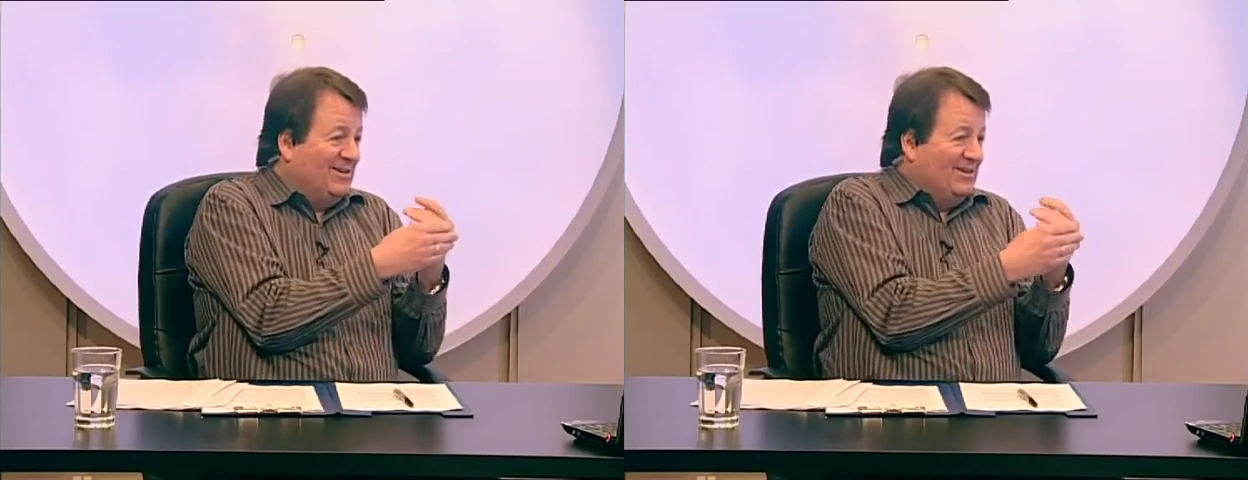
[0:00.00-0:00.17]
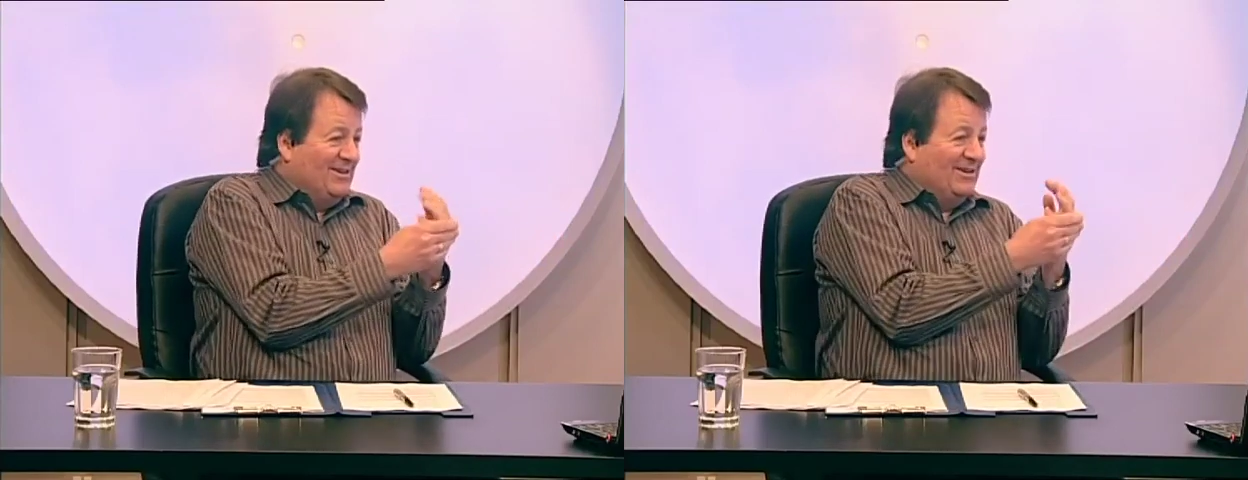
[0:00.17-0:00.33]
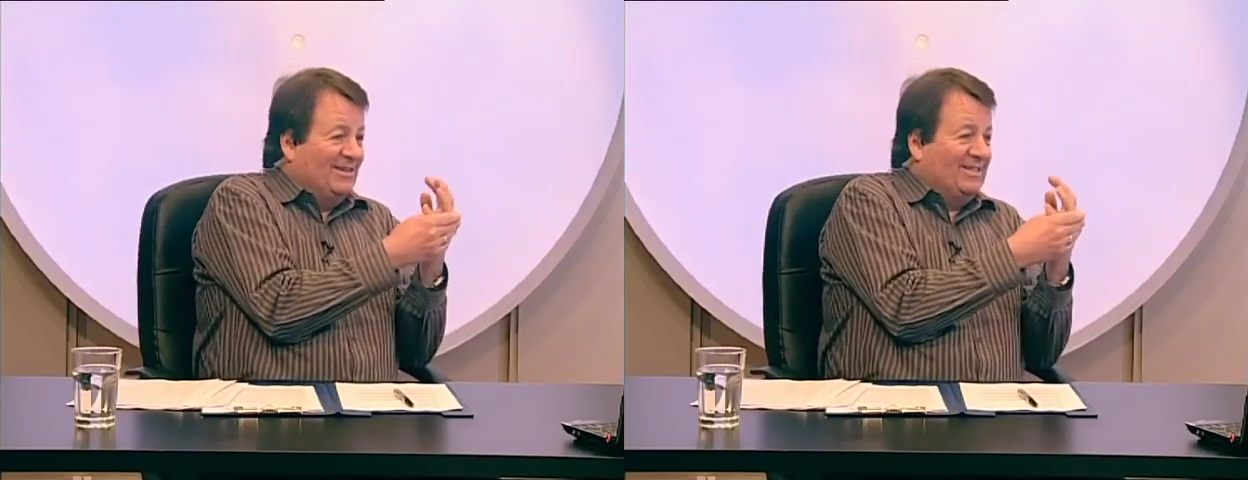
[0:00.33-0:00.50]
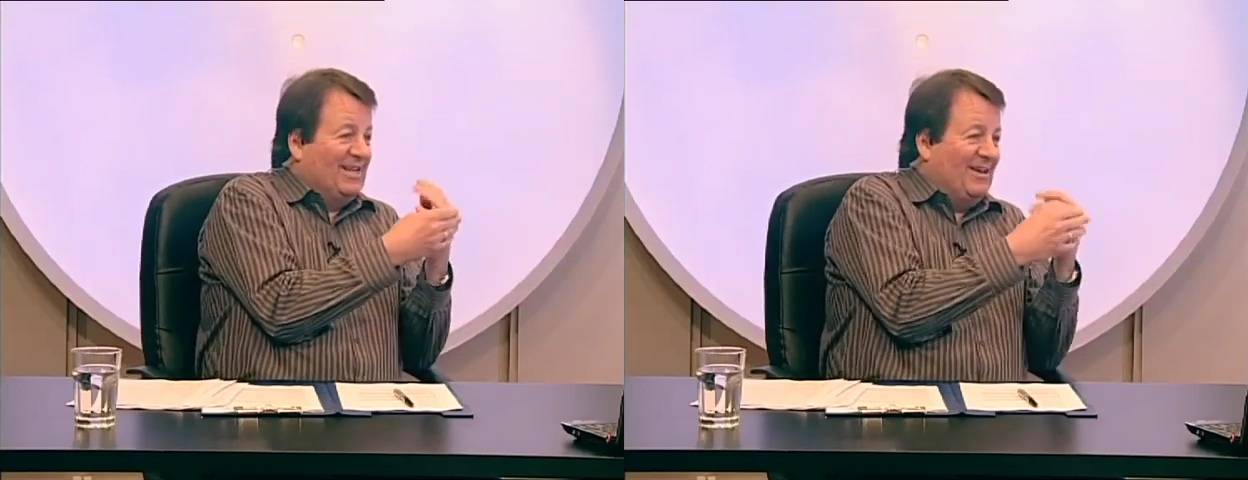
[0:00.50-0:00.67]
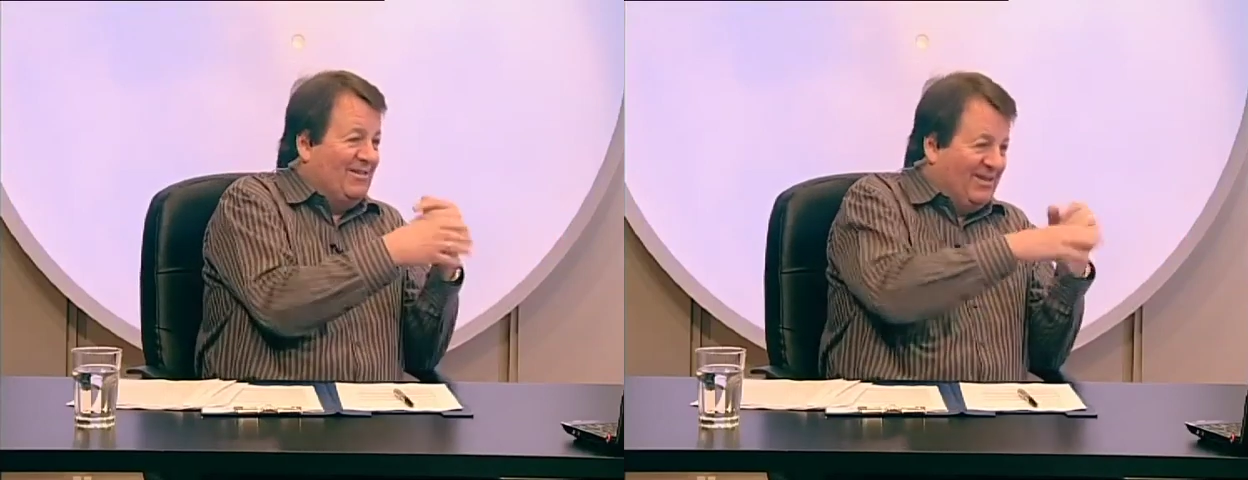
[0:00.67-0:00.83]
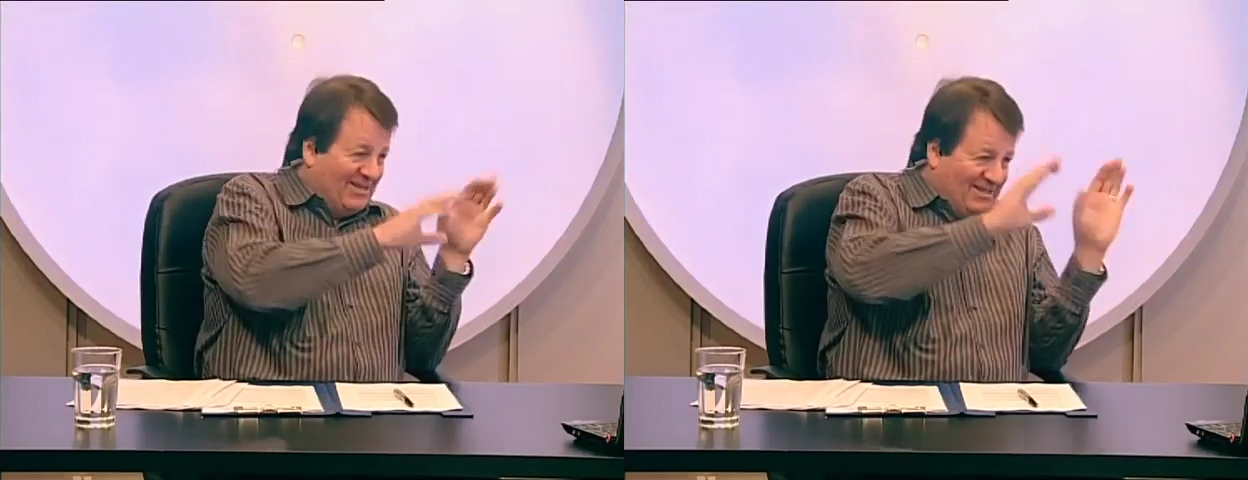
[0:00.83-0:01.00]
you're
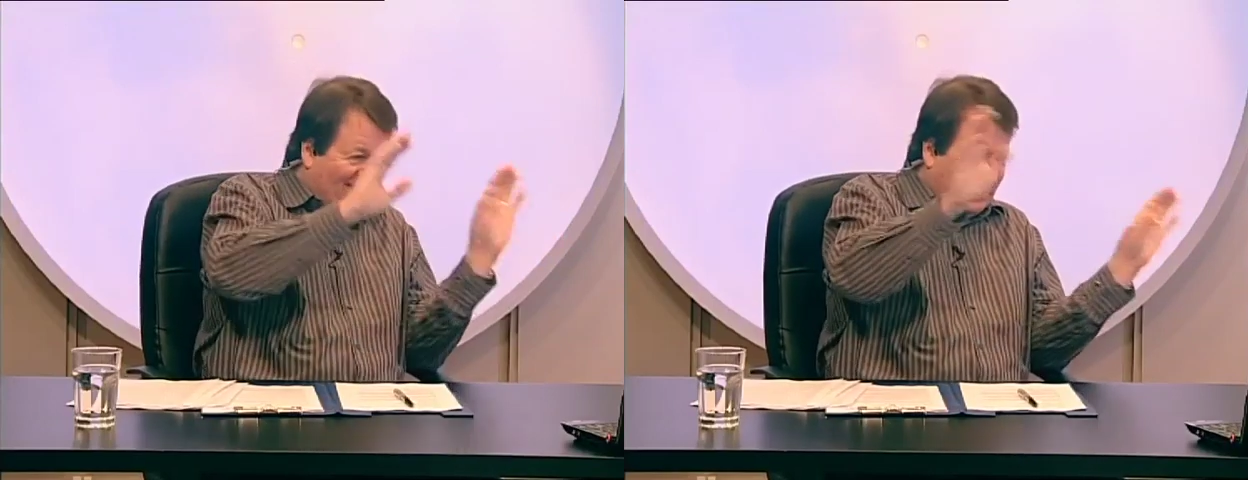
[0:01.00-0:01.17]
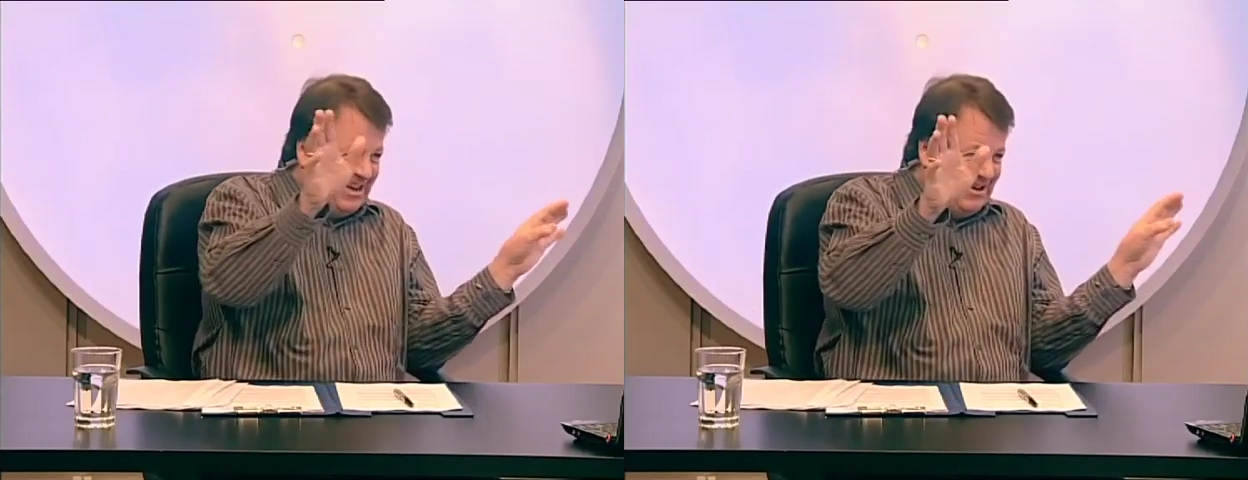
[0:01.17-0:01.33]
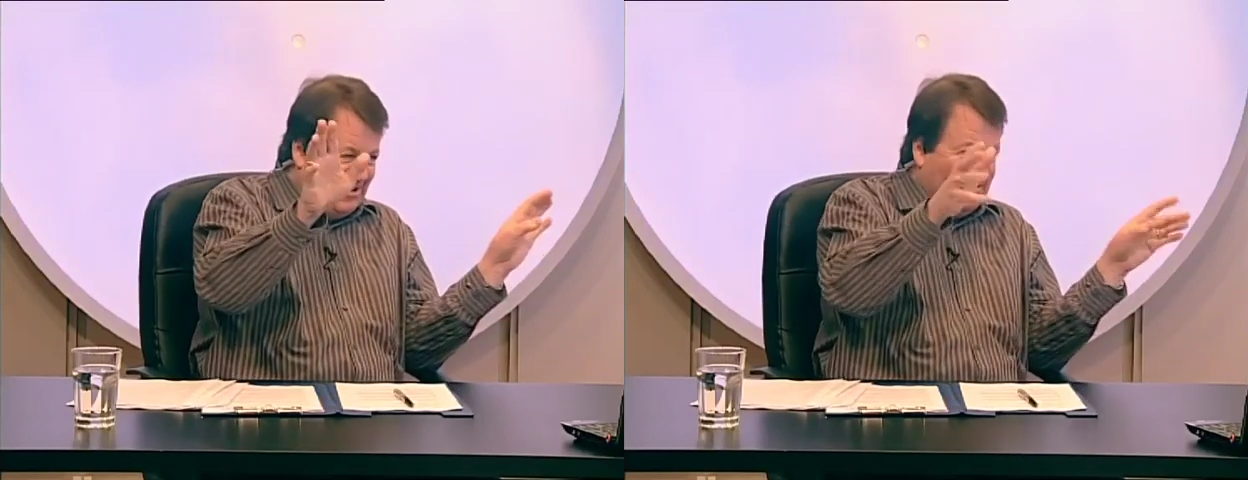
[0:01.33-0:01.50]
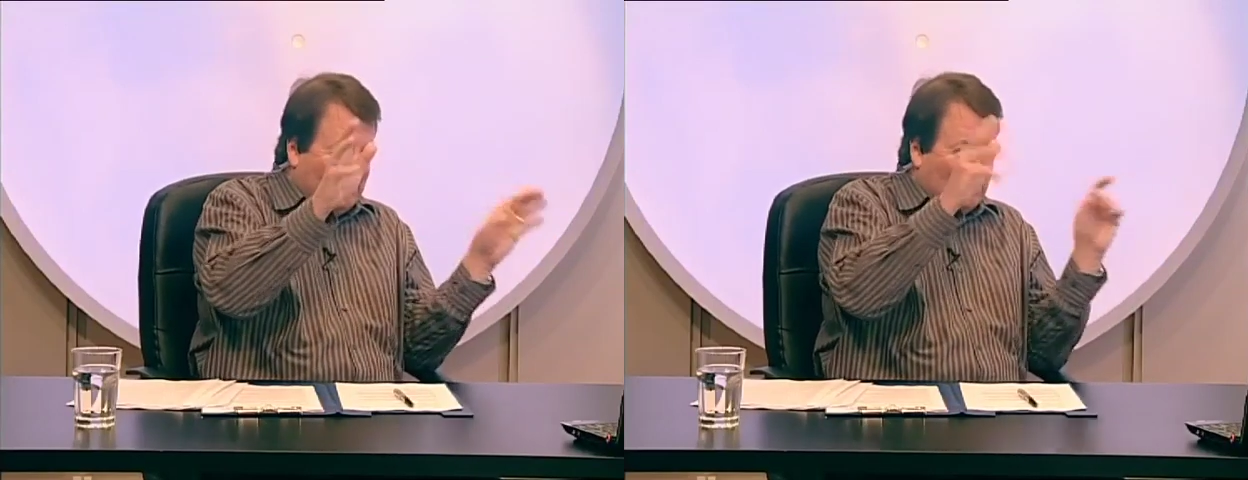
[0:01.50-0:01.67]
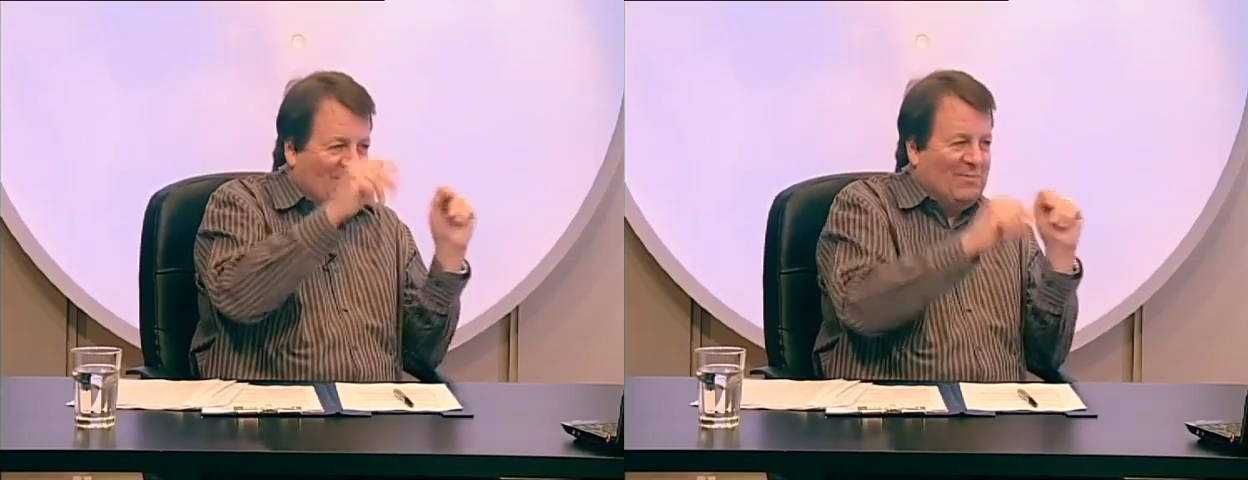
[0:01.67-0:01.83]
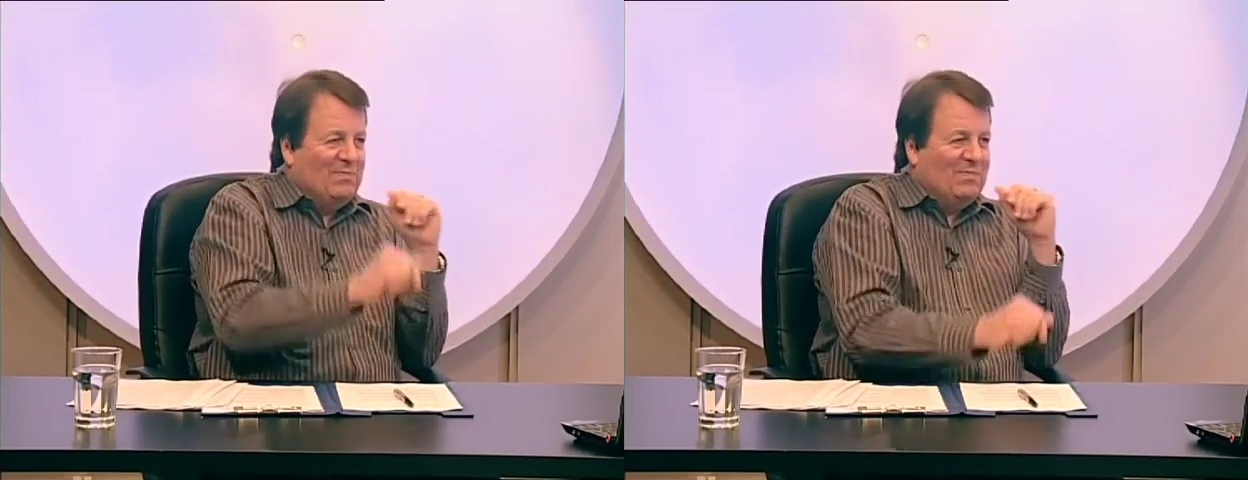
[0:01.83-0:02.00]
saying these are like
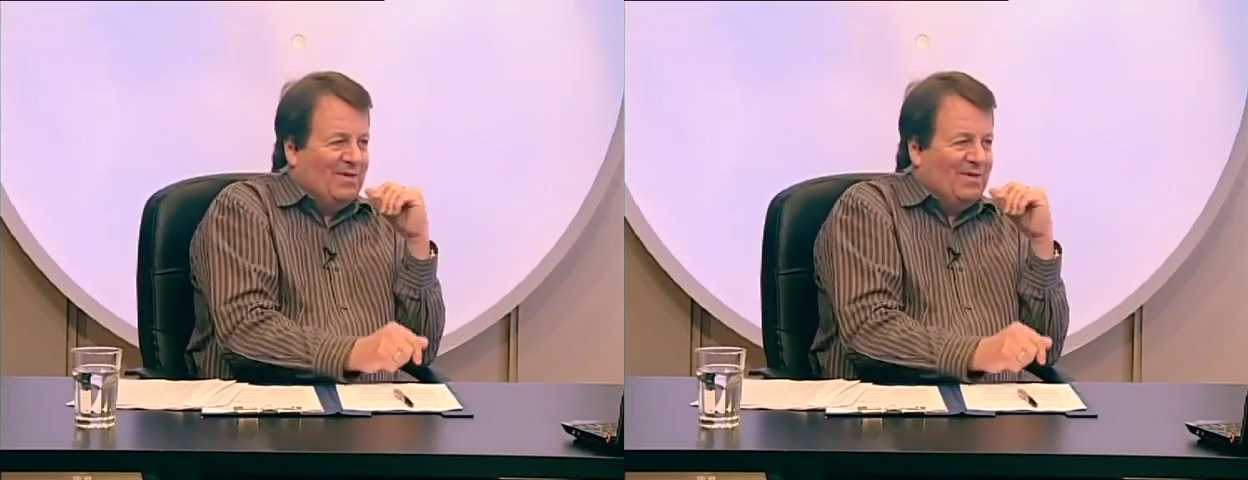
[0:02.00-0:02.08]
new,